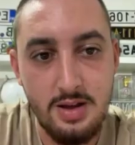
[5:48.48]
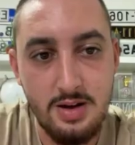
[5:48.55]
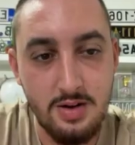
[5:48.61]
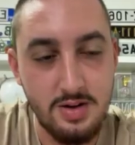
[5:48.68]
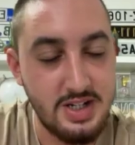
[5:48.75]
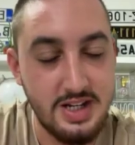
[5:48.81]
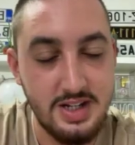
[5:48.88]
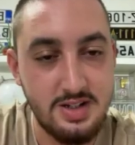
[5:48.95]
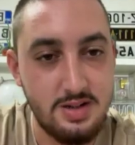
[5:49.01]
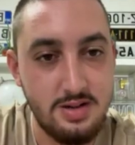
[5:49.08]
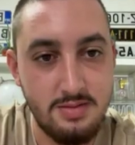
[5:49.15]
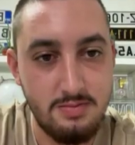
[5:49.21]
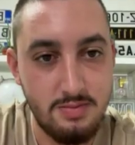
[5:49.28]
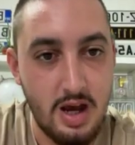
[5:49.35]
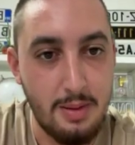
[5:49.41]
or stays
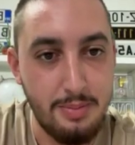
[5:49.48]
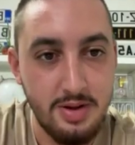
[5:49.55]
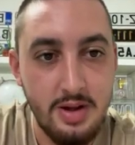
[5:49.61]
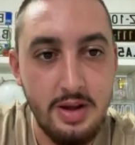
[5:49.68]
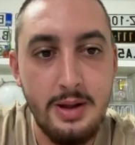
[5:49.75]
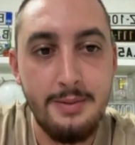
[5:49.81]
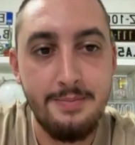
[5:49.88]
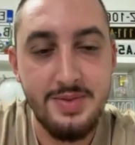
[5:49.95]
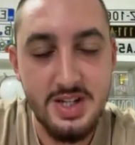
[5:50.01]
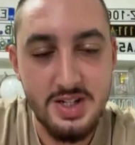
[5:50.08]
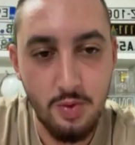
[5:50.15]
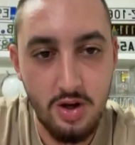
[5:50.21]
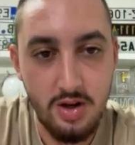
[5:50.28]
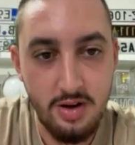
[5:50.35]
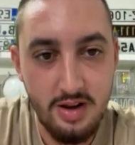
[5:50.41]
up. This
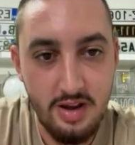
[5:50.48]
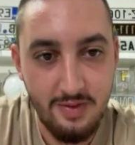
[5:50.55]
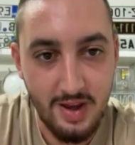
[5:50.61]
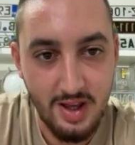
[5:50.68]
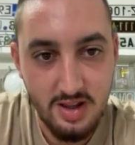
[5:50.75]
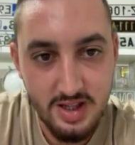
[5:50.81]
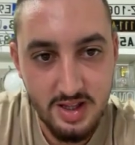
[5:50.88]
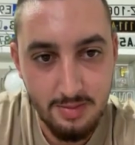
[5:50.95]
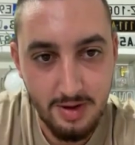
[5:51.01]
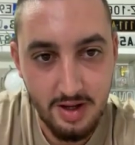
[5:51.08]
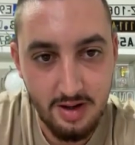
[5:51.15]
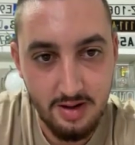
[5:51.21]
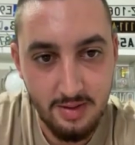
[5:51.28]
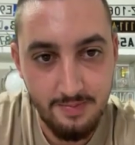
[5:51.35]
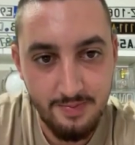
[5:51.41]
one, if I click the
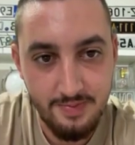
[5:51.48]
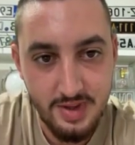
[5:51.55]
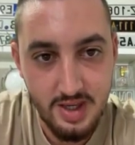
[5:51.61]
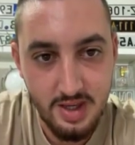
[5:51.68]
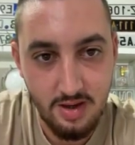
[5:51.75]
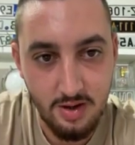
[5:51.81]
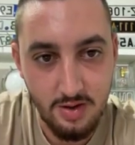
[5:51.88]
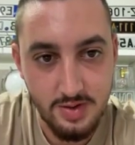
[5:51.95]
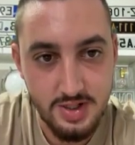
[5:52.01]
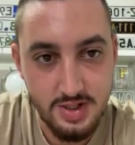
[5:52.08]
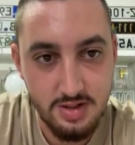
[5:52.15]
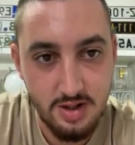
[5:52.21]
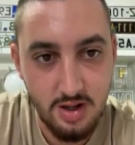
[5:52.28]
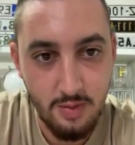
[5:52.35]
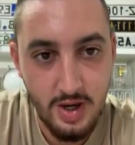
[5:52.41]
button, it
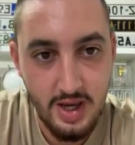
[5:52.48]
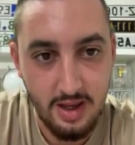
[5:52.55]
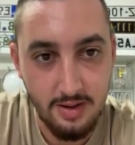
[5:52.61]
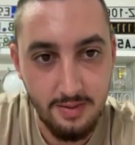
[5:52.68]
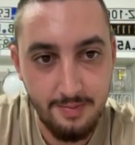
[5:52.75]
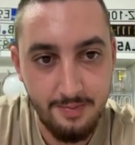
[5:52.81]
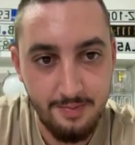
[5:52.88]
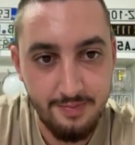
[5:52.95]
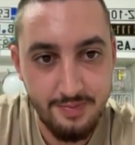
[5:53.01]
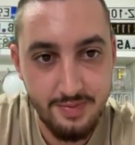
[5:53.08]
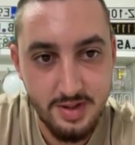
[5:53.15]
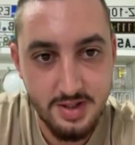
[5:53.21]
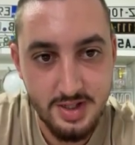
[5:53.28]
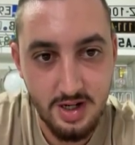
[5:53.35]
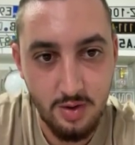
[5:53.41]
goes away.
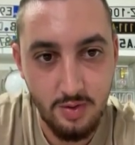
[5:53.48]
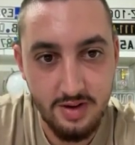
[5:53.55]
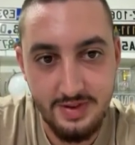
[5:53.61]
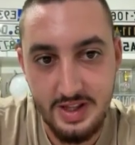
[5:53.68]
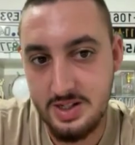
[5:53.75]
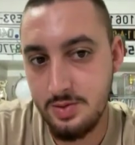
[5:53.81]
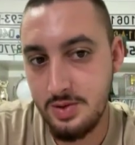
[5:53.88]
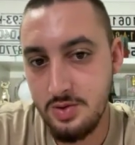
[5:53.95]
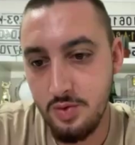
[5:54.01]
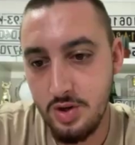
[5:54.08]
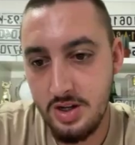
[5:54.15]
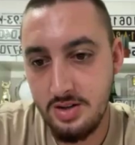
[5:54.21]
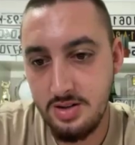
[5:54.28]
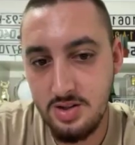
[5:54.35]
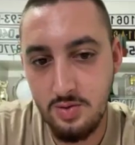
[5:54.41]
So if that's what you
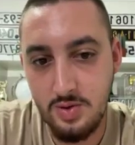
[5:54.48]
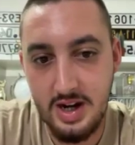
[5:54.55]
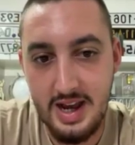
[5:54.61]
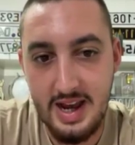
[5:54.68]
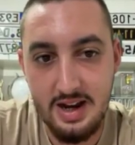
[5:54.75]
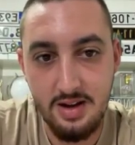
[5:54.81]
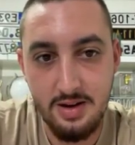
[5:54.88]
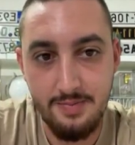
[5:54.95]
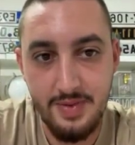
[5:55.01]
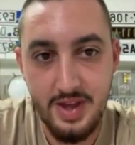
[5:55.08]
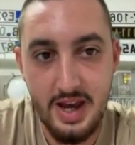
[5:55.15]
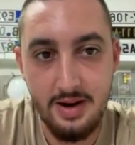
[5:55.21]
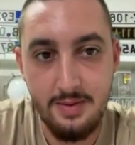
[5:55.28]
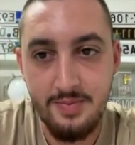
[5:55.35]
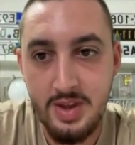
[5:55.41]
want, you can add
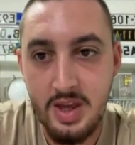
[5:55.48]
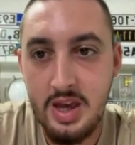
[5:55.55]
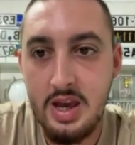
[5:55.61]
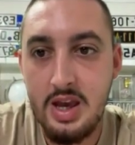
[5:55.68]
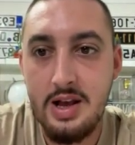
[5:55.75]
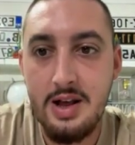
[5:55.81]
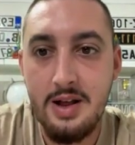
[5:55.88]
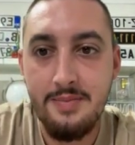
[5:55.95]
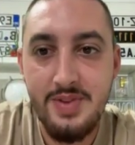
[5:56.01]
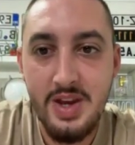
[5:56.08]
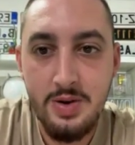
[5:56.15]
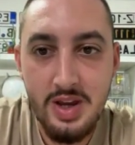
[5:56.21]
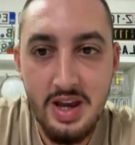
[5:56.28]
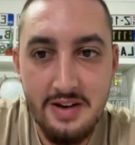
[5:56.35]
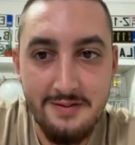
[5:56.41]
that.
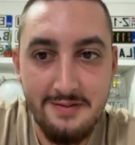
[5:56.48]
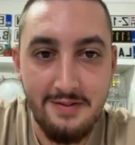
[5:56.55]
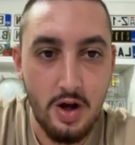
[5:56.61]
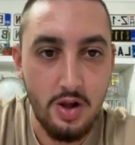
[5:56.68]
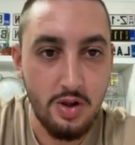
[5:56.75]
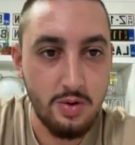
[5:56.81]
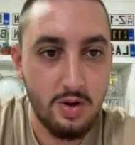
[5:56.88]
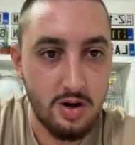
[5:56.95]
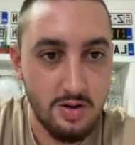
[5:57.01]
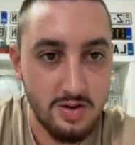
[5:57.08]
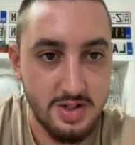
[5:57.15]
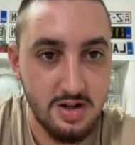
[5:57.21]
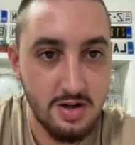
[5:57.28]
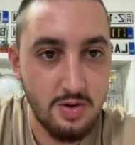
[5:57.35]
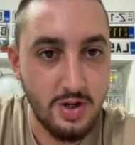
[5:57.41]
Then we have follow
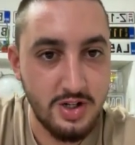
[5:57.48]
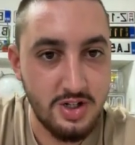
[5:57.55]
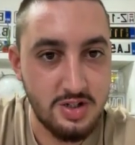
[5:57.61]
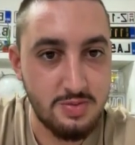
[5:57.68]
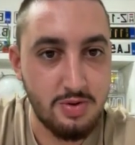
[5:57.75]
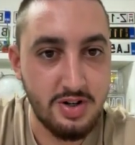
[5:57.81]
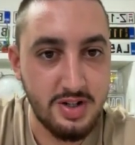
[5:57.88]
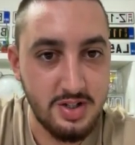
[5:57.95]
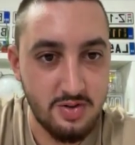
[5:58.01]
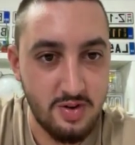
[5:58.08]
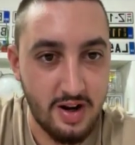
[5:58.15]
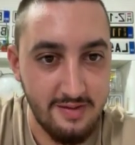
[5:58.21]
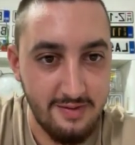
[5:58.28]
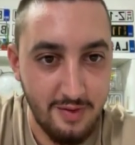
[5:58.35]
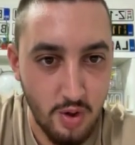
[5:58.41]
cursor, which is pretty
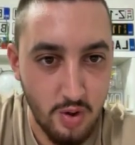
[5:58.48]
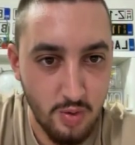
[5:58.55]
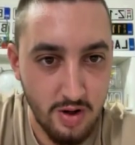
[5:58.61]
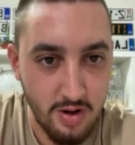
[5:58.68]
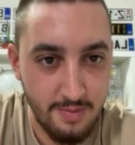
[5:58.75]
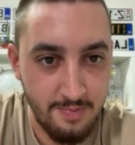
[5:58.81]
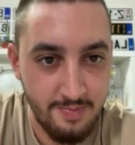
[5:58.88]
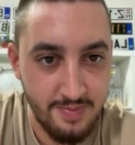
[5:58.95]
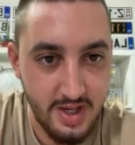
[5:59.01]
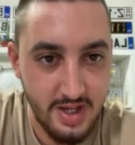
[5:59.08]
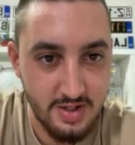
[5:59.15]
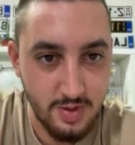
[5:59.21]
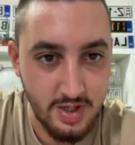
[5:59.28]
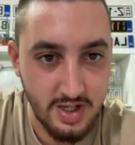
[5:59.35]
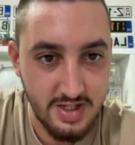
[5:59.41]
straightforward.
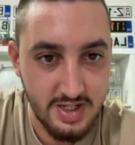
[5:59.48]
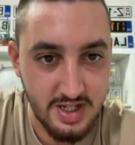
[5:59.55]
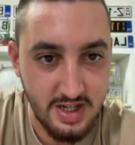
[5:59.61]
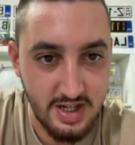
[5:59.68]
As we can see